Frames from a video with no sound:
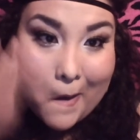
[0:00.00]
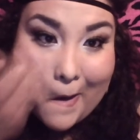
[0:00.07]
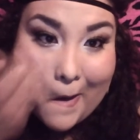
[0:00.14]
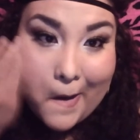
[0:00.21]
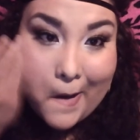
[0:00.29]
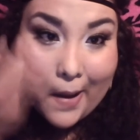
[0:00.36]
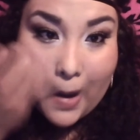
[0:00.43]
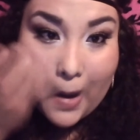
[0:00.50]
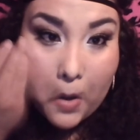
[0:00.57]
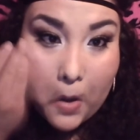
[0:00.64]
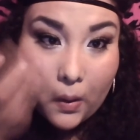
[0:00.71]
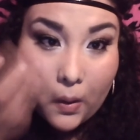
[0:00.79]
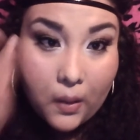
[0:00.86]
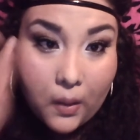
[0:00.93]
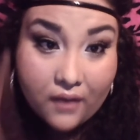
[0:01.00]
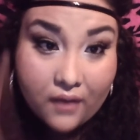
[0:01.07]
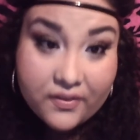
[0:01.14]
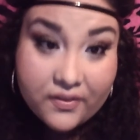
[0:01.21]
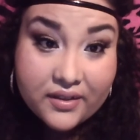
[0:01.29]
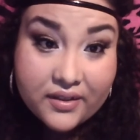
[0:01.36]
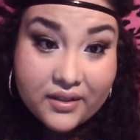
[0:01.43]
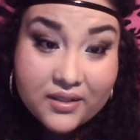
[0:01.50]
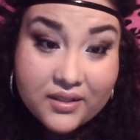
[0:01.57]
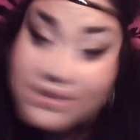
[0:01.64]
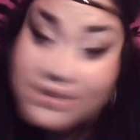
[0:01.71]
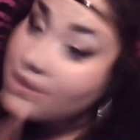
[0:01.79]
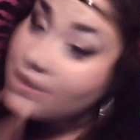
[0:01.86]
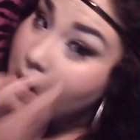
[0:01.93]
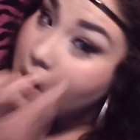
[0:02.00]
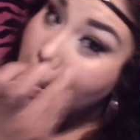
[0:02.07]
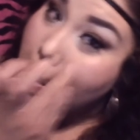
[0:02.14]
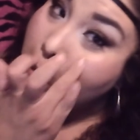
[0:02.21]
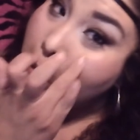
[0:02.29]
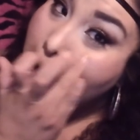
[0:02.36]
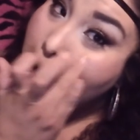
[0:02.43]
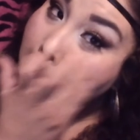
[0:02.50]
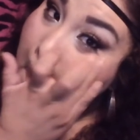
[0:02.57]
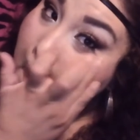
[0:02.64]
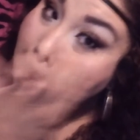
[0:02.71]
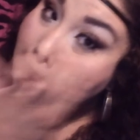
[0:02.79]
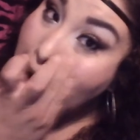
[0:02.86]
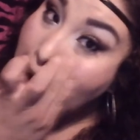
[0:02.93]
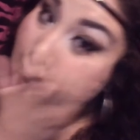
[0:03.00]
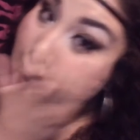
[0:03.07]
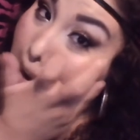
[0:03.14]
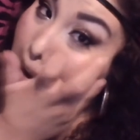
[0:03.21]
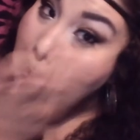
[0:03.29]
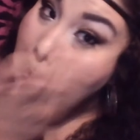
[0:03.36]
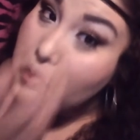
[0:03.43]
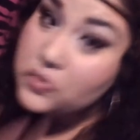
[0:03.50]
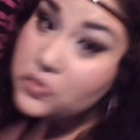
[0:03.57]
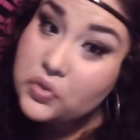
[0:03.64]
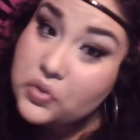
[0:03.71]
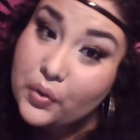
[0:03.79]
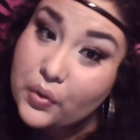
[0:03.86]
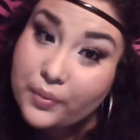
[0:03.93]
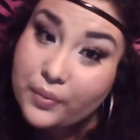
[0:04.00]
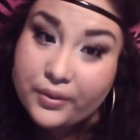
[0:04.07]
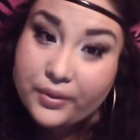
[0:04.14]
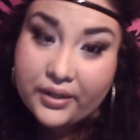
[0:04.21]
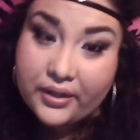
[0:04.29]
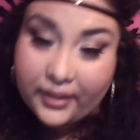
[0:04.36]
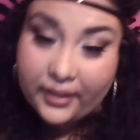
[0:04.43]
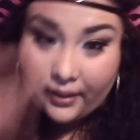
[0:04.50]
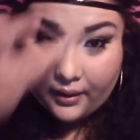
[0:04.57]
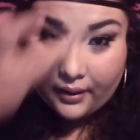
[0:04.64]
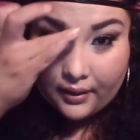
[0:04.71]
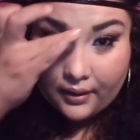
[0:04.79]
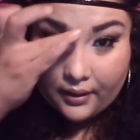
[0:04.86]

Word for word: I love this. It was so pretty.